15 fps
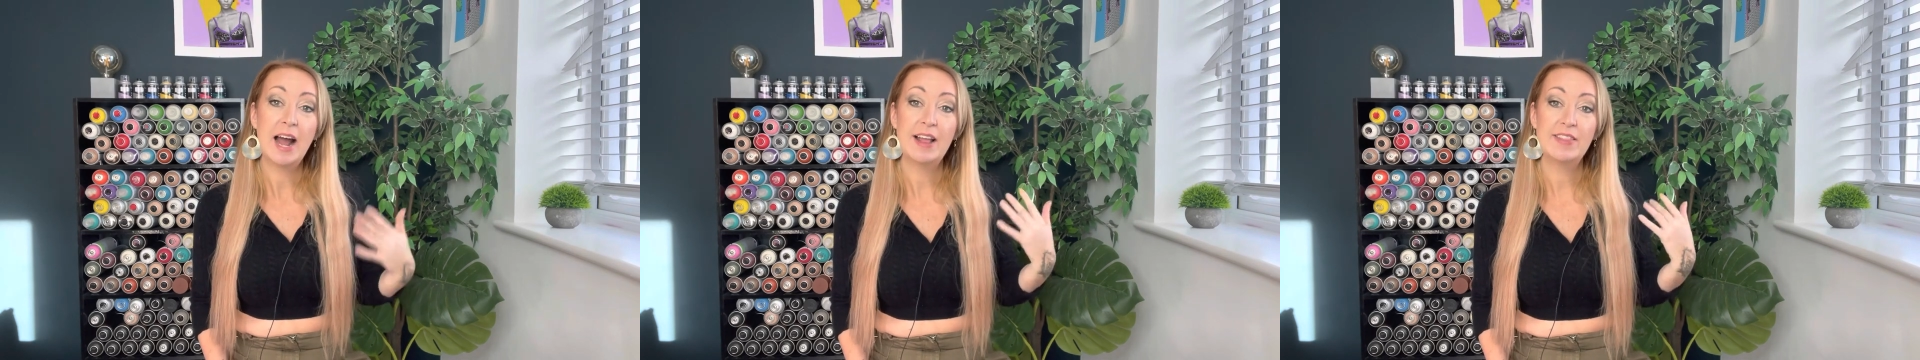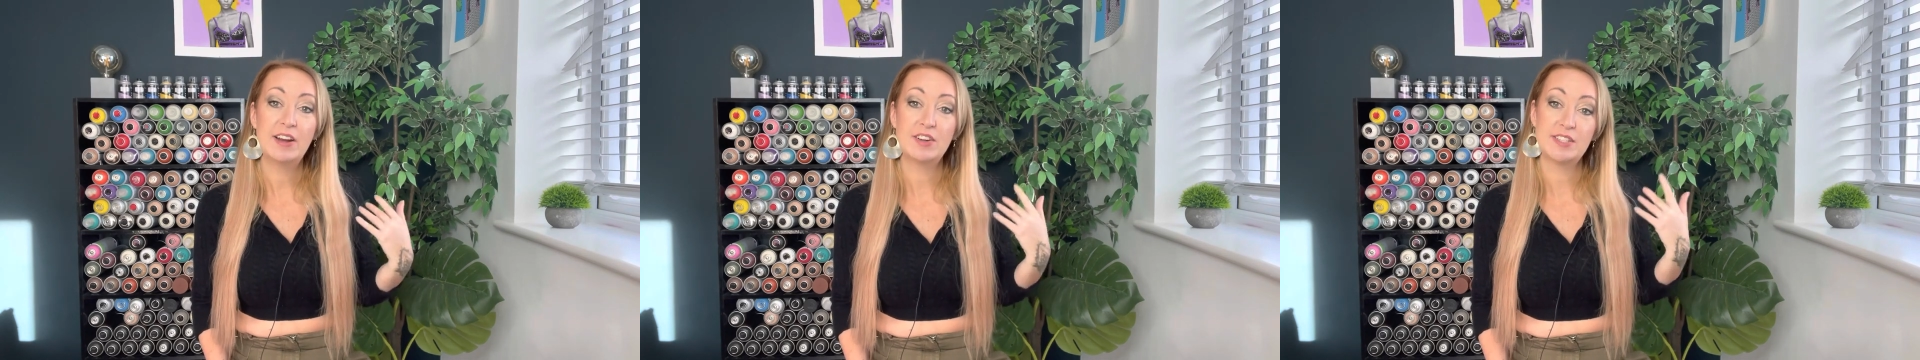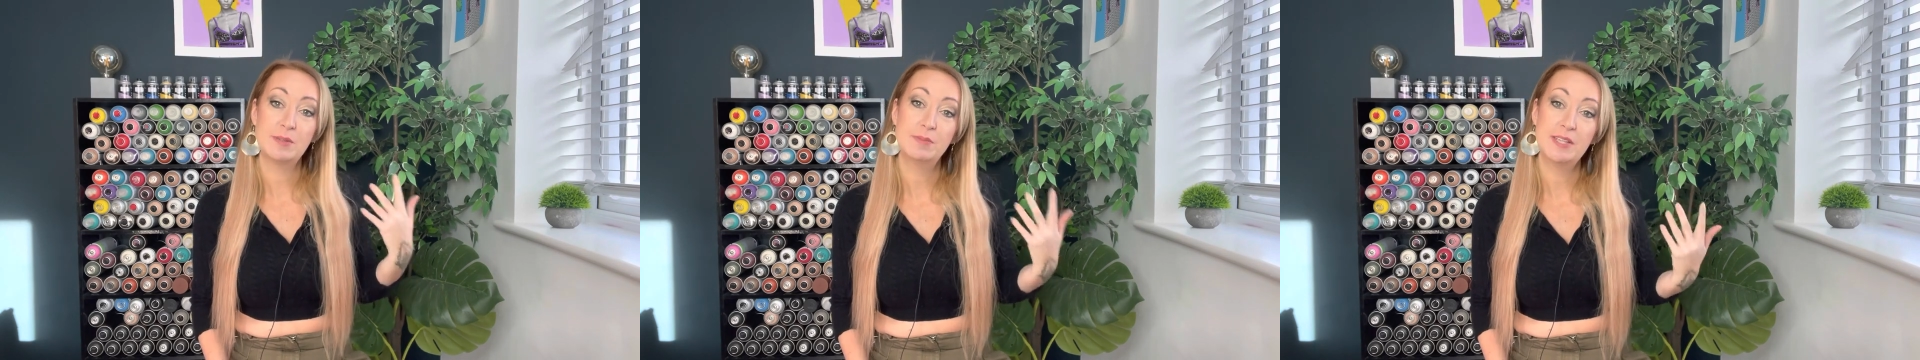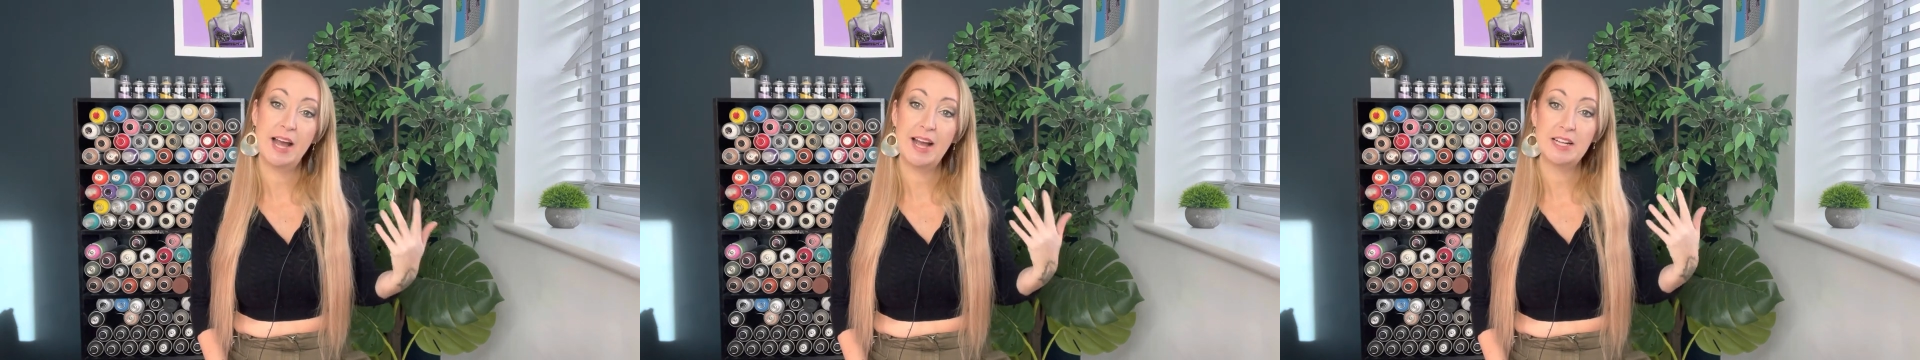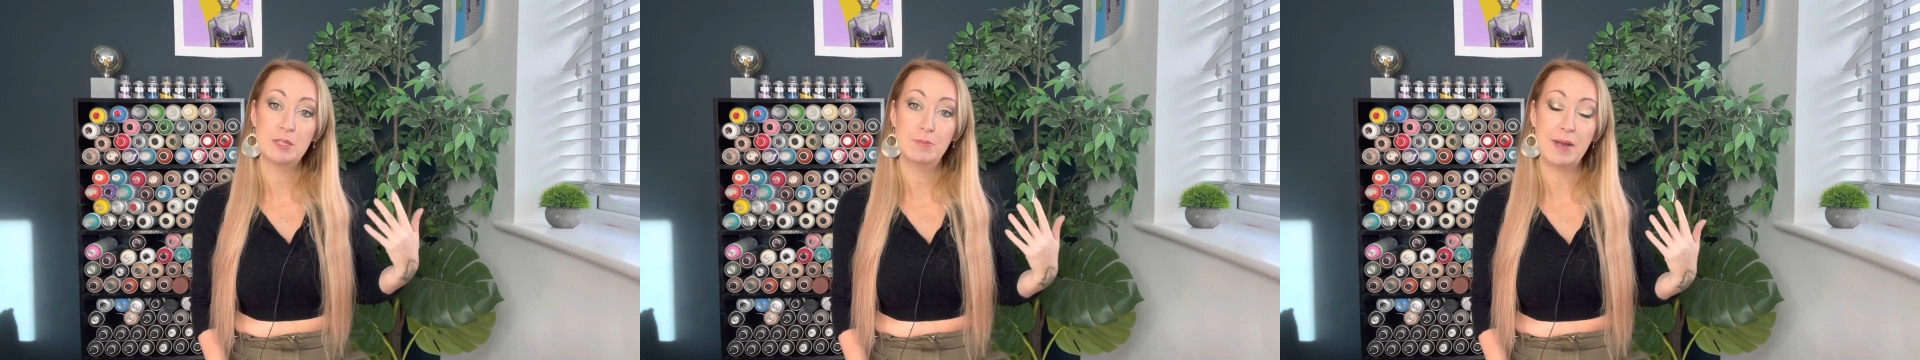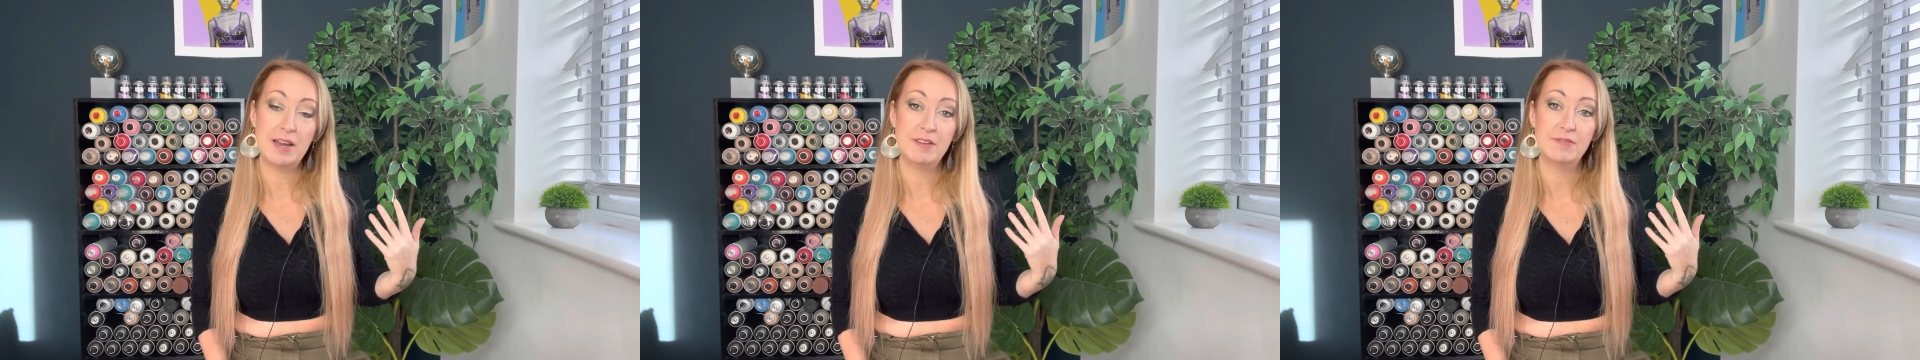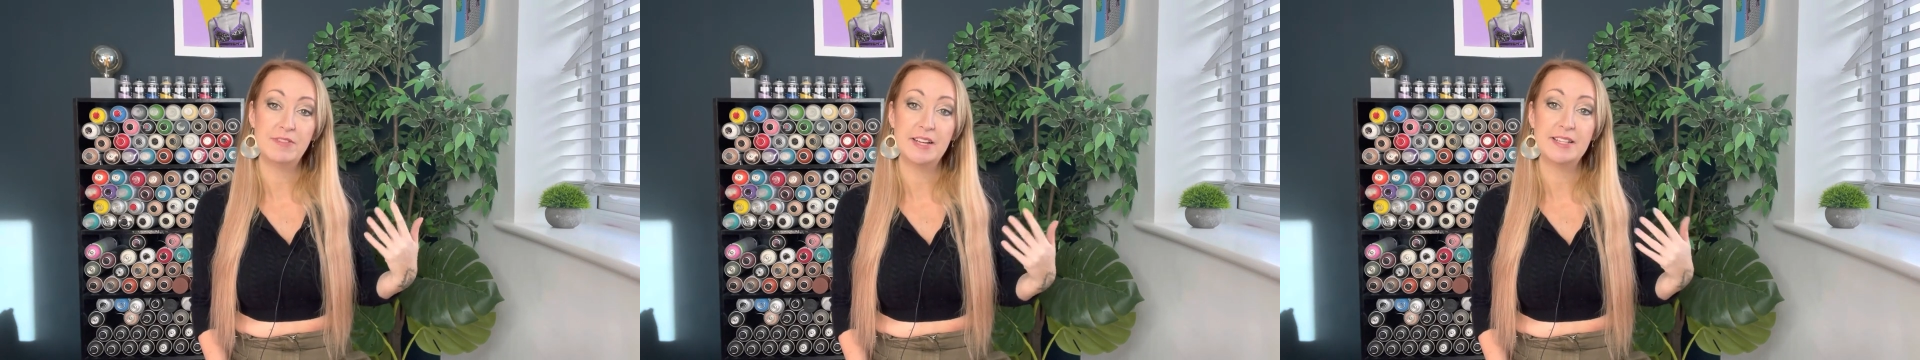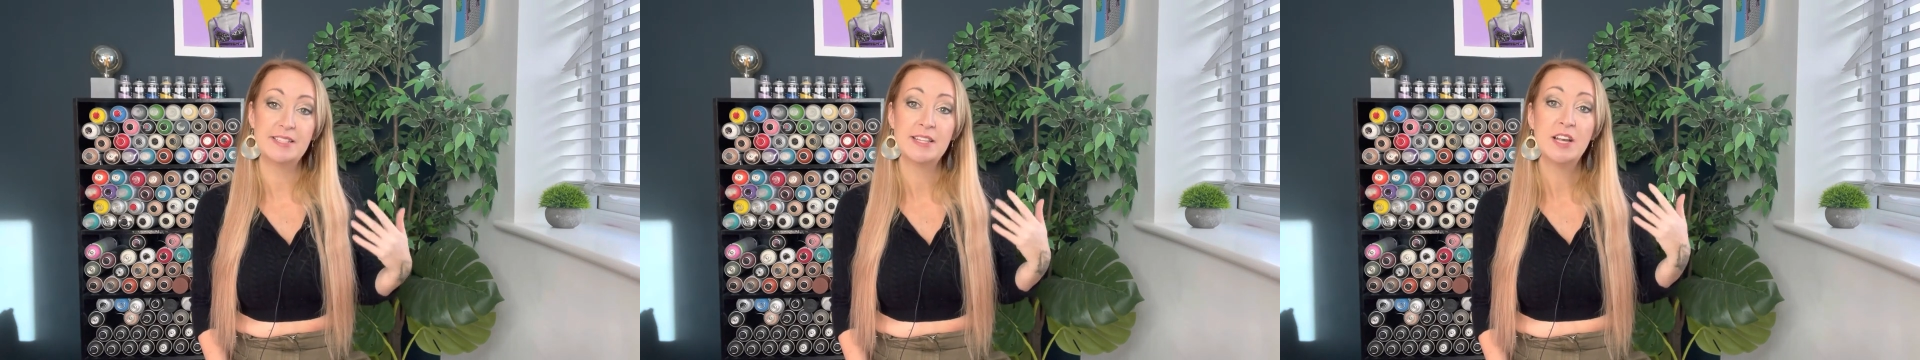And there are some tax
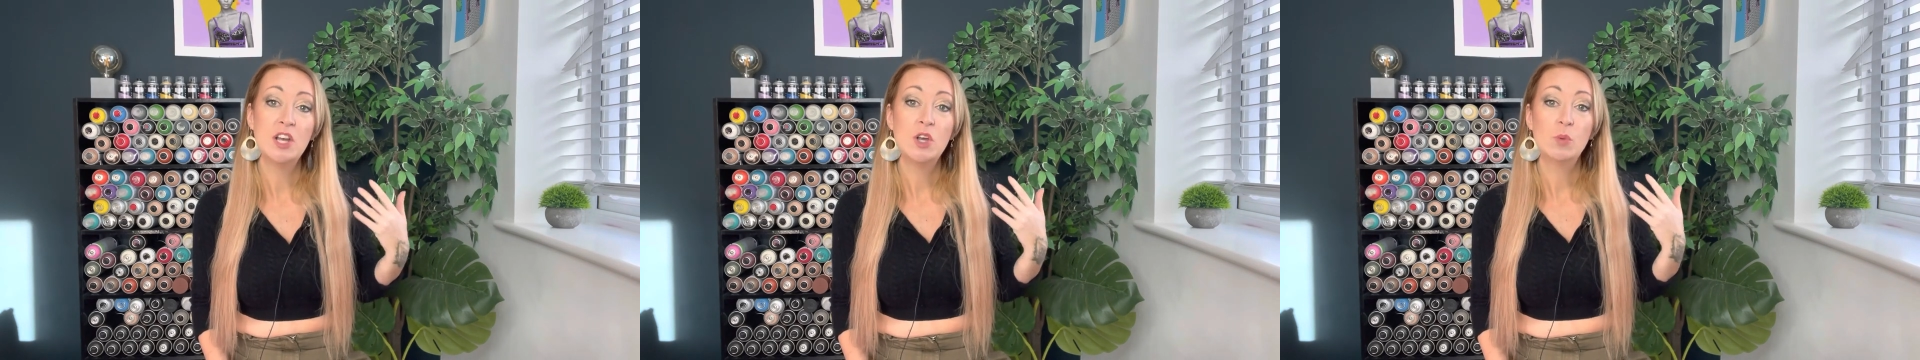benefits